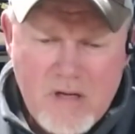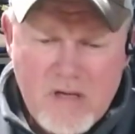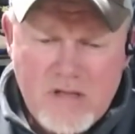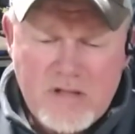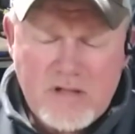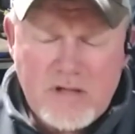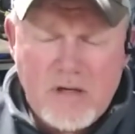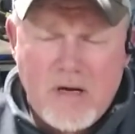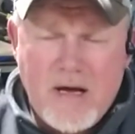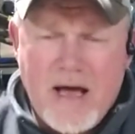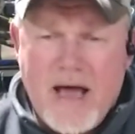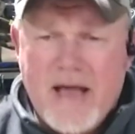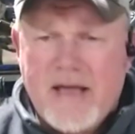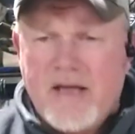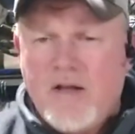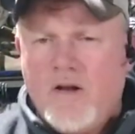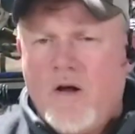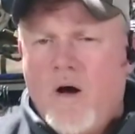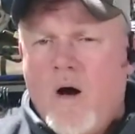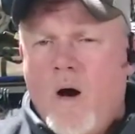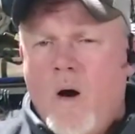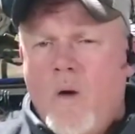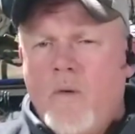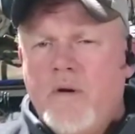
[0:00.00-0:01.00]
So I can
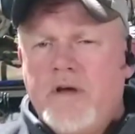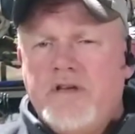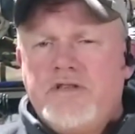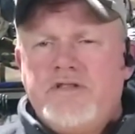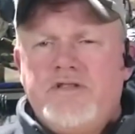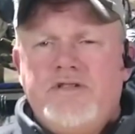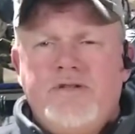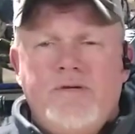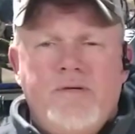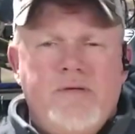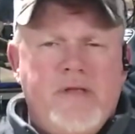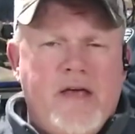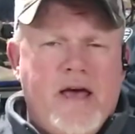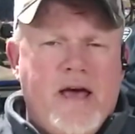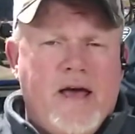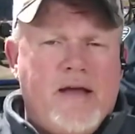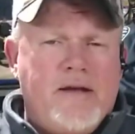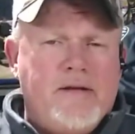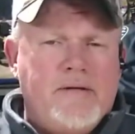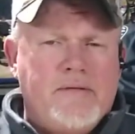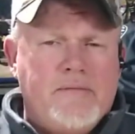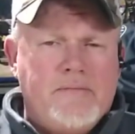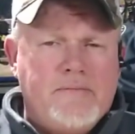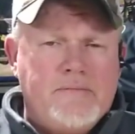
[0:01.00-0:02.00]
always do
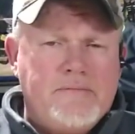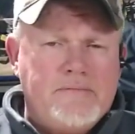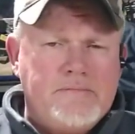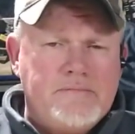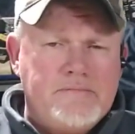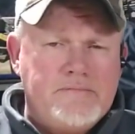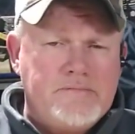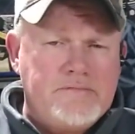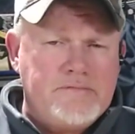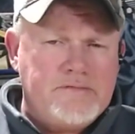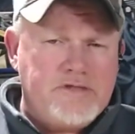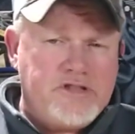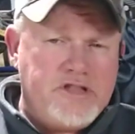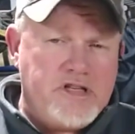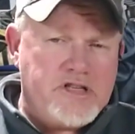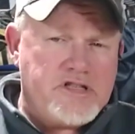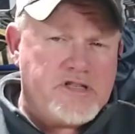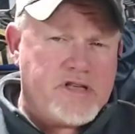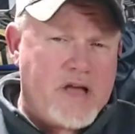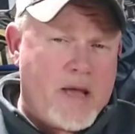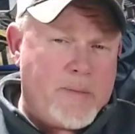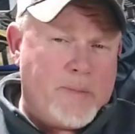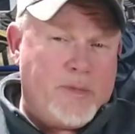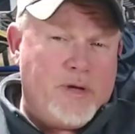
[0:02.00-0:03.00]
that.
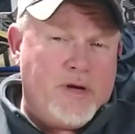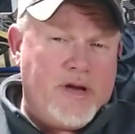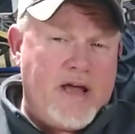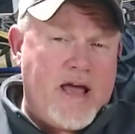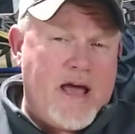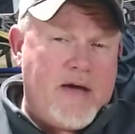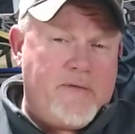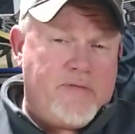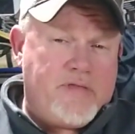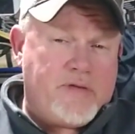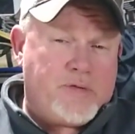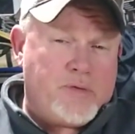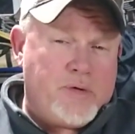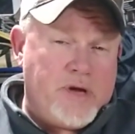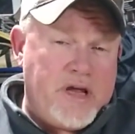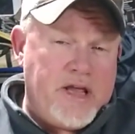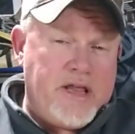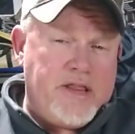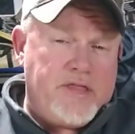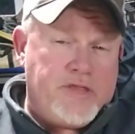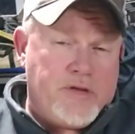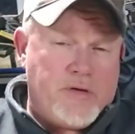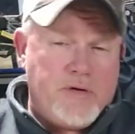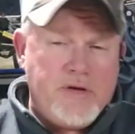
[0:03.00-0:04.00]
Just I'm going to have
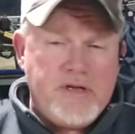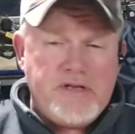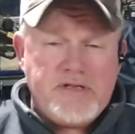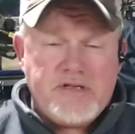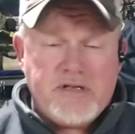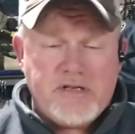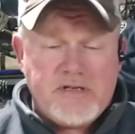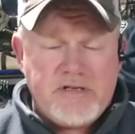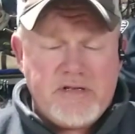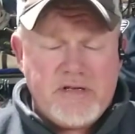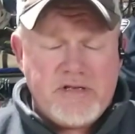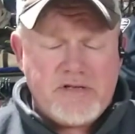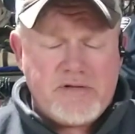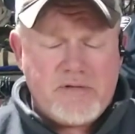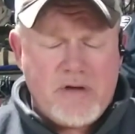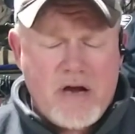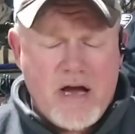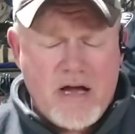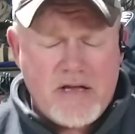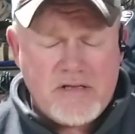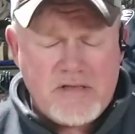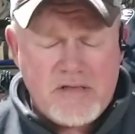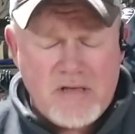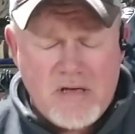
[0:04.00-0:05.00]
3 36-inch
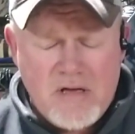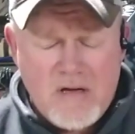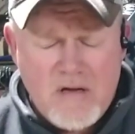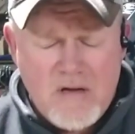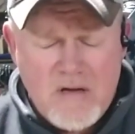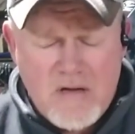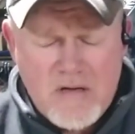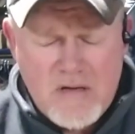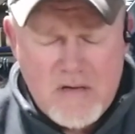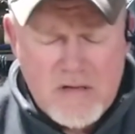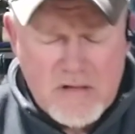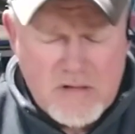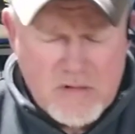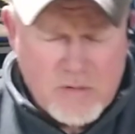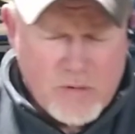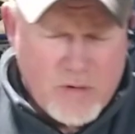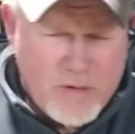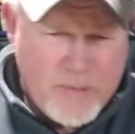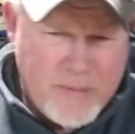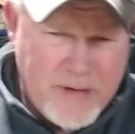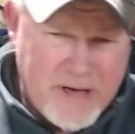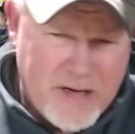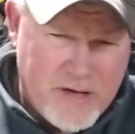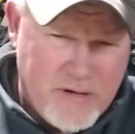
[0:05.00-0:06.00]
rods. So
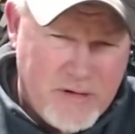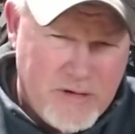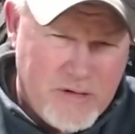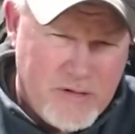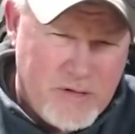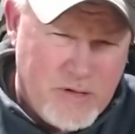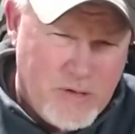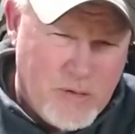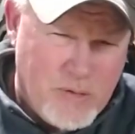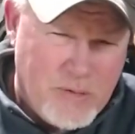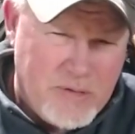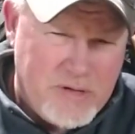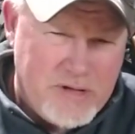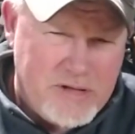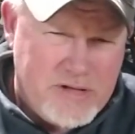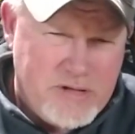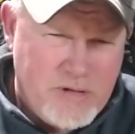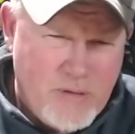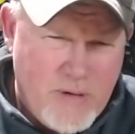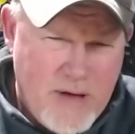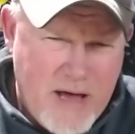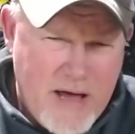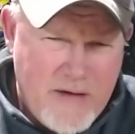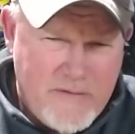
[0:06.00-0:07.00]
what am I going to do with the
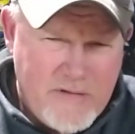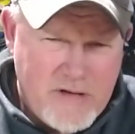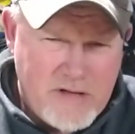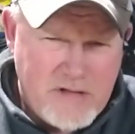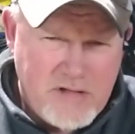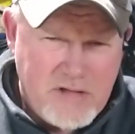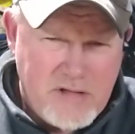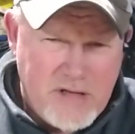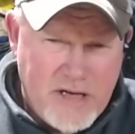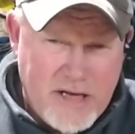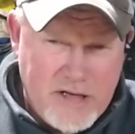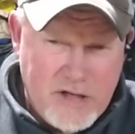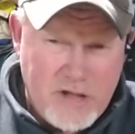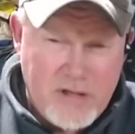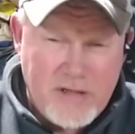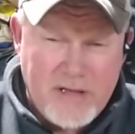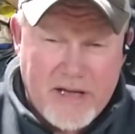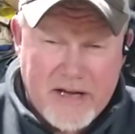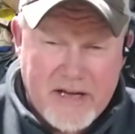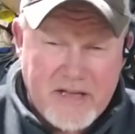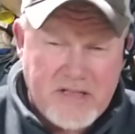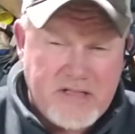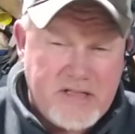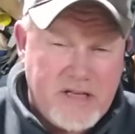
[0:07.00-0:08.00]
2 Avids? And
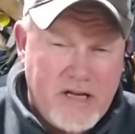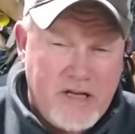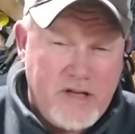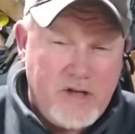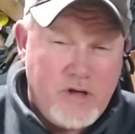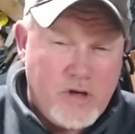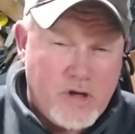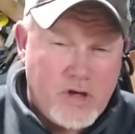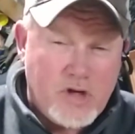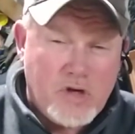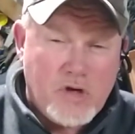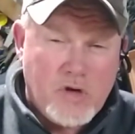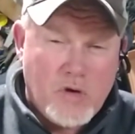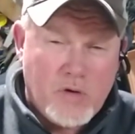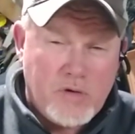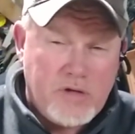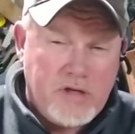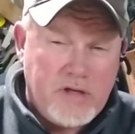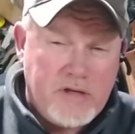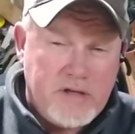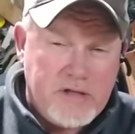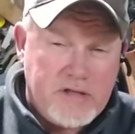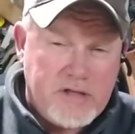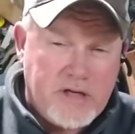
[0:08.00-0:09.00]
like I said, you can go
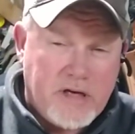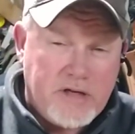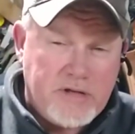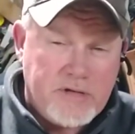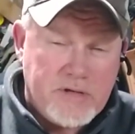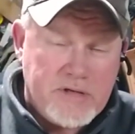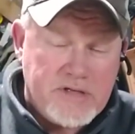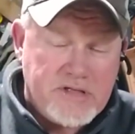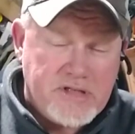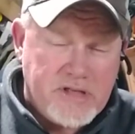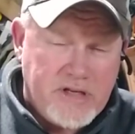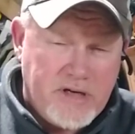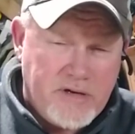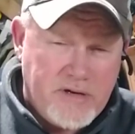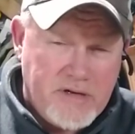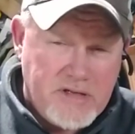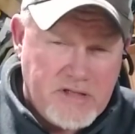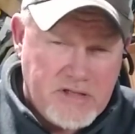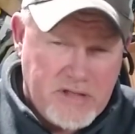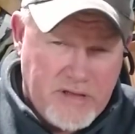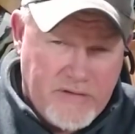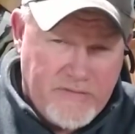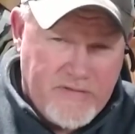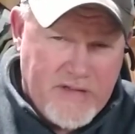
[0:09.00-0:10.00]
to the Tundra
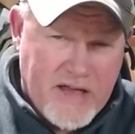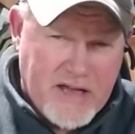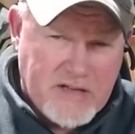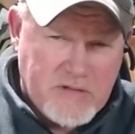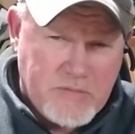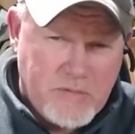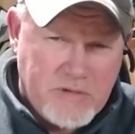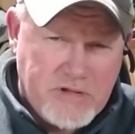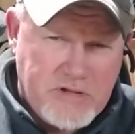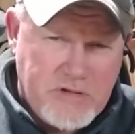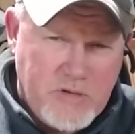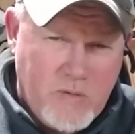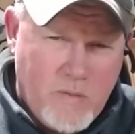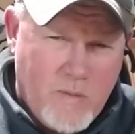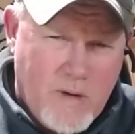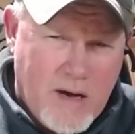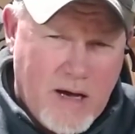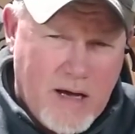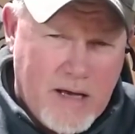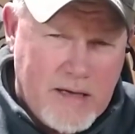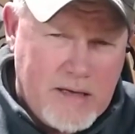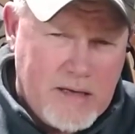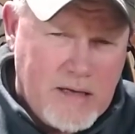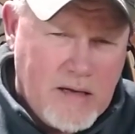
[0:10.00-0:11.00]
series if that's what you
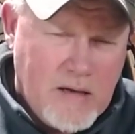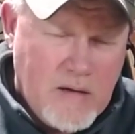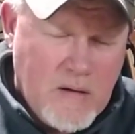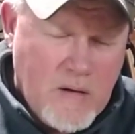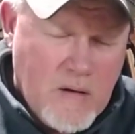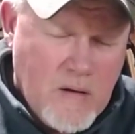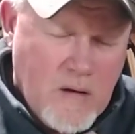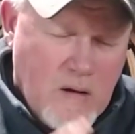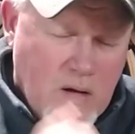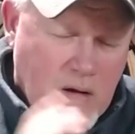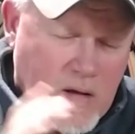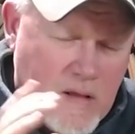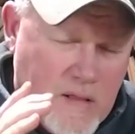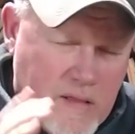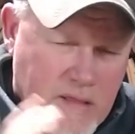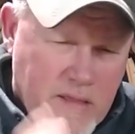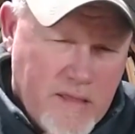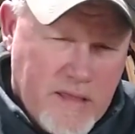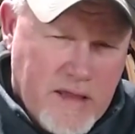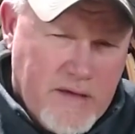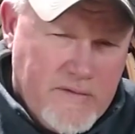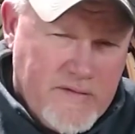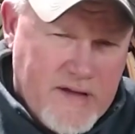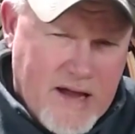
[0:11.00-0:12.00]
want.
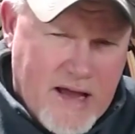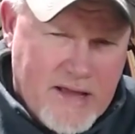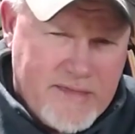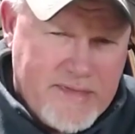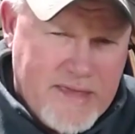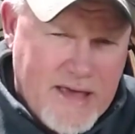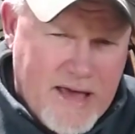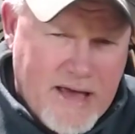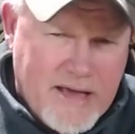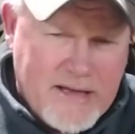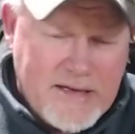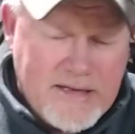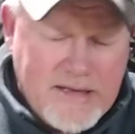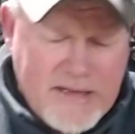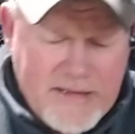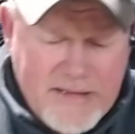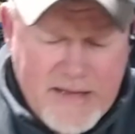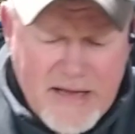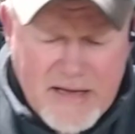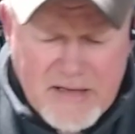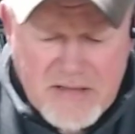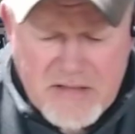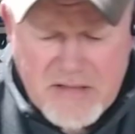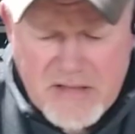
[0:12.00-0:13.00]
They've got that in
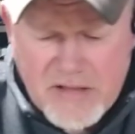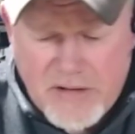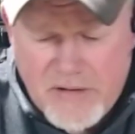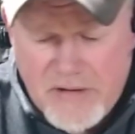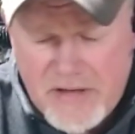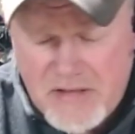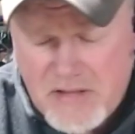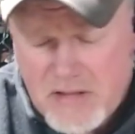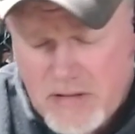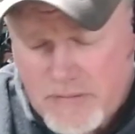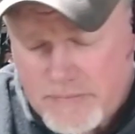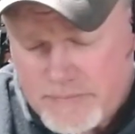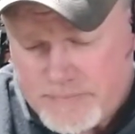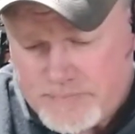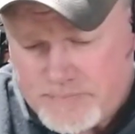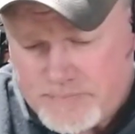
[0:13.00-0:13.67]
that series.